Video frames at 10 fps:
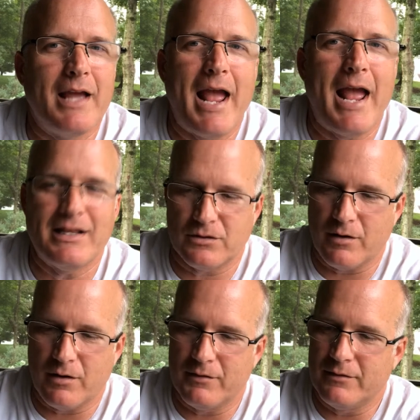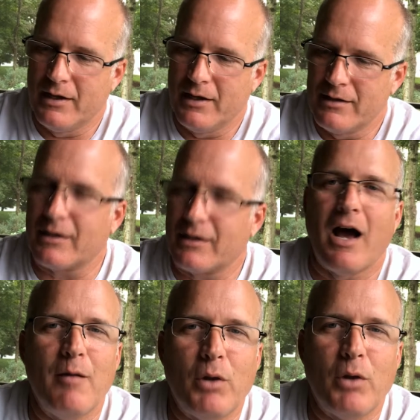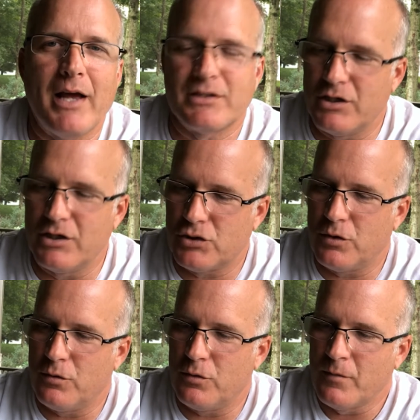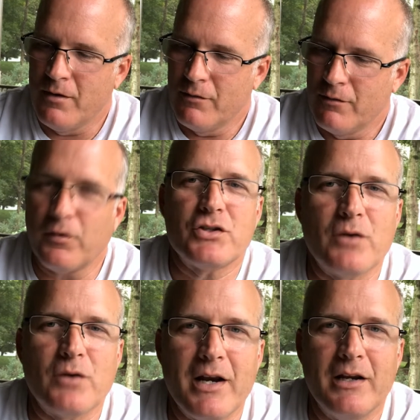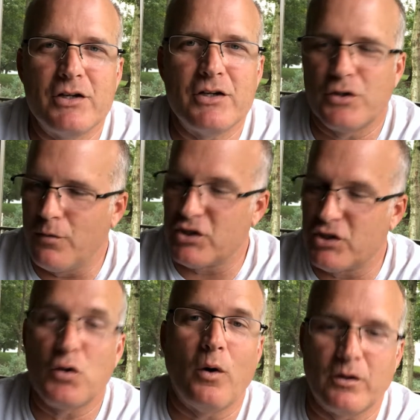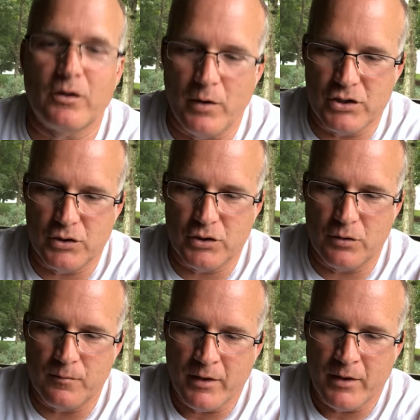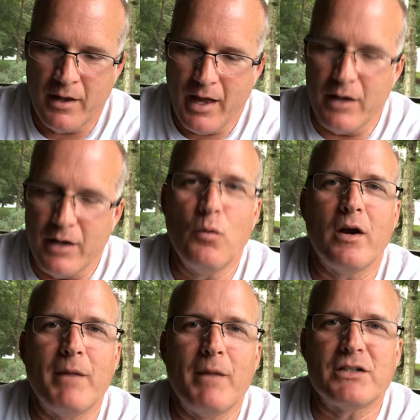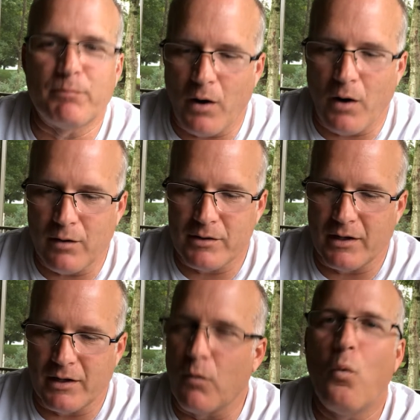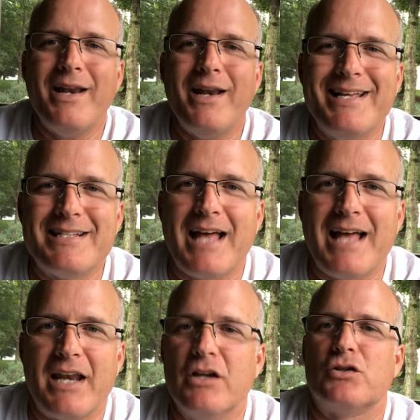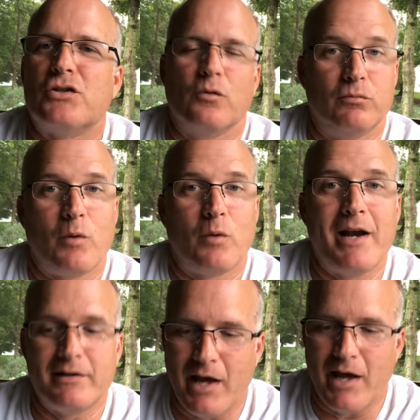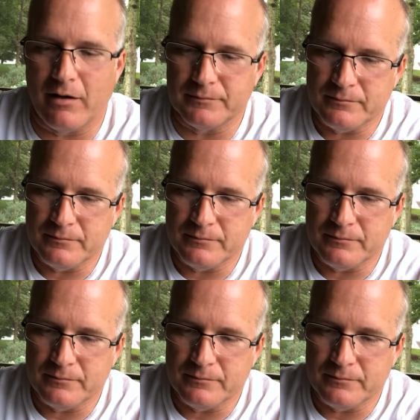the answer of it. It's a complex issue, frustrating issue, historical issue, and you want to make some progress in it. What is that issue? Write it down.